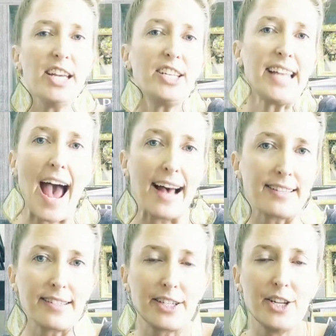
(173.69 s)
It just
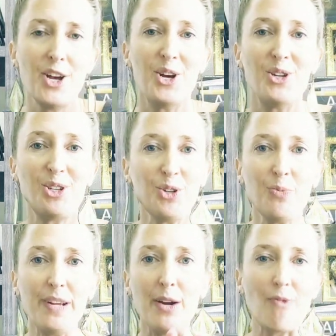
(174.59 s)
asked
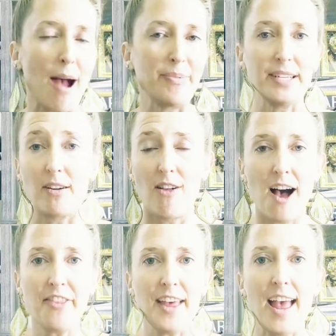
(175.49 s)
to be wrapped in
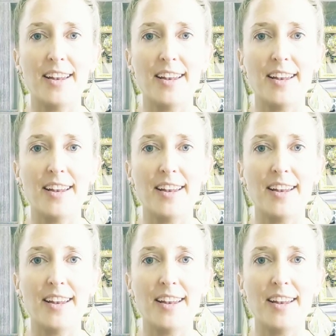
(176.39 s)
cloth,